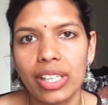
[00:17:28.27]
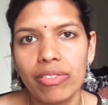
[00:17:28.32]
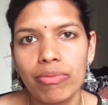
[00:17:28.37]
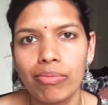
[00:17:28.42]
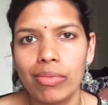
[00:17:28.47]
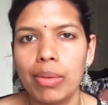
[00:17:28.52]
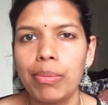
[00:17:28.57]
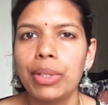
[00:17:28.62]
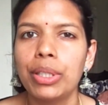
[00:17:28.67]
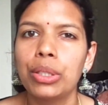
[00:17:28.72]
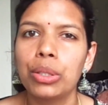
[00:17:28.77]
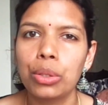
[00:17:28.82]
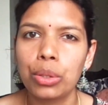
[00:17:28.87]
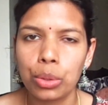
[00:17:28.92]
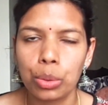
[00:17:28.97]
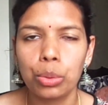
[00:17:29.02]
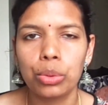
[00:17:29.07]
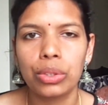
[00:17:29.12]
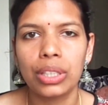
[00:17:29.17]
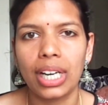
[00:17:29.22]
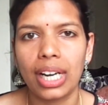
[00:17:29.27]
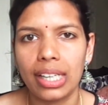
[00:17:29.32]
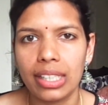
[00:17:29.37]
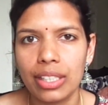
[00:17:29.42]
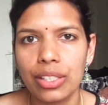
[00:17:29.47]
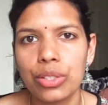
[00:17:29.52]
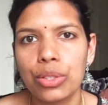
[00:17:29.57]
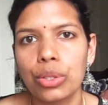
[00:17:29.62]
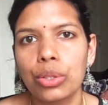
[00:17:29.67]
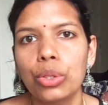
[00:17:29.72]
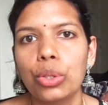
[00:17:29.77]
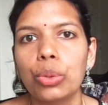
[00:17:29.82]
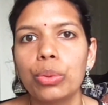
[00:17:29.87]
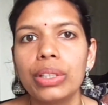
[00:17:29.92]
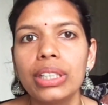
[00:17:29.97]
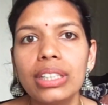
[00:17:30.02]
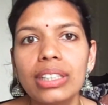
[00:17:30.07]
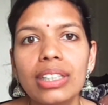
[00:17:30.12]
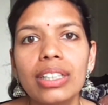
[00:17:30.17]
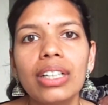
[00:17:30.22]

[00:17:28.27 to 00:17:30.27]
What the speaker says: maybe 2 thalis to go with.